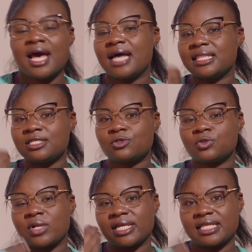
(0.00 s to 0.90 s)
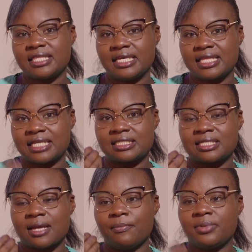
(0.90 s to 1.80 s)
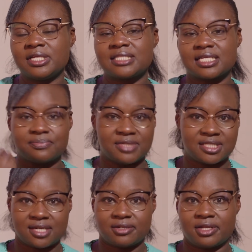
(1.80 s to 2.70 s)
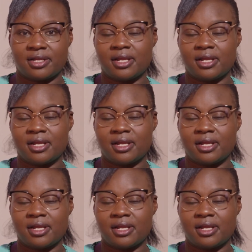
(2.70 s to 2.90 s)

And that is also another thing that brings us misery,